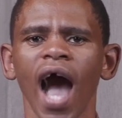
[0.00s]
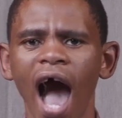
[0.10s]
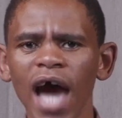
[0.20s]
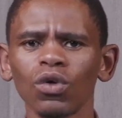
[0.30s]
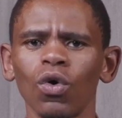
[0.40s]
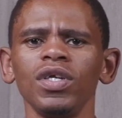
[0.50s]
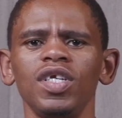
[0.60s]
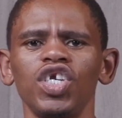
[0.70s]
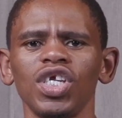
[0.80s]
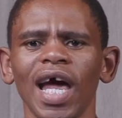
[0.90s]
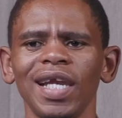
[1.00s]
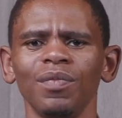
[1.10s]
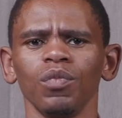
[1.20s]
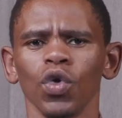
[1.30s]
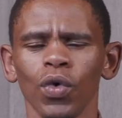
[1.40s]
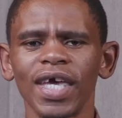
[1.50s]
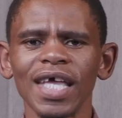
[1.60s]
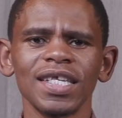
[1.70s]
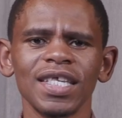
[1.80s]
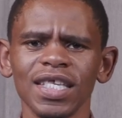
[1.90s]
unconditionally we
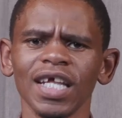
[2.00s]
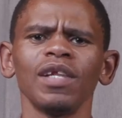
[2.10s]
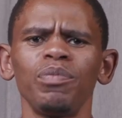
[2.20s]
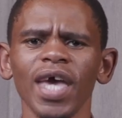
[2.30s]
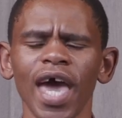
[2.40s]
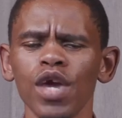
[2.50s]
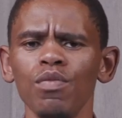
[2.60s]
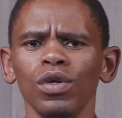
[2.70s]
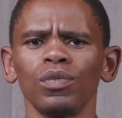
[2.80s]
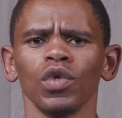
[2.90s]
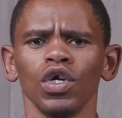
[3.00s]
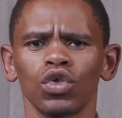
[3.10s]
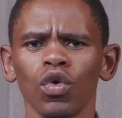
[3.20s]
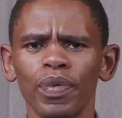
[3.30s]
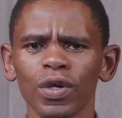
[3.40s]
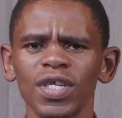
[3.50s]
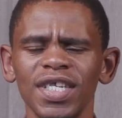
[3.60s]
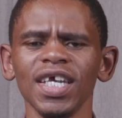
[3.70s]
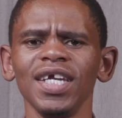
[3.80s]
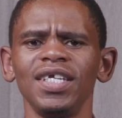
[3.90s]
can still be able to
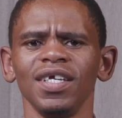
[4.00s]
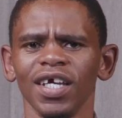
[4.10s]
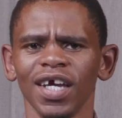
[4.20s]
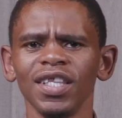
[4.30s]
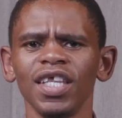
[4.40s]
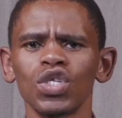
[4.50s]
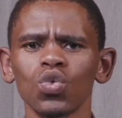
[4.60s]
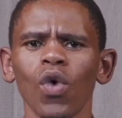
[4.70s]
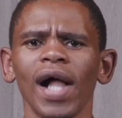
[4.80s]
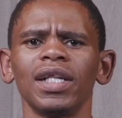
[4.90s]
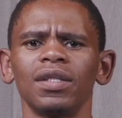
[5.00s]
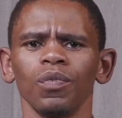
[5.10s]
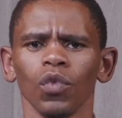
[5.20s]
proceed in this world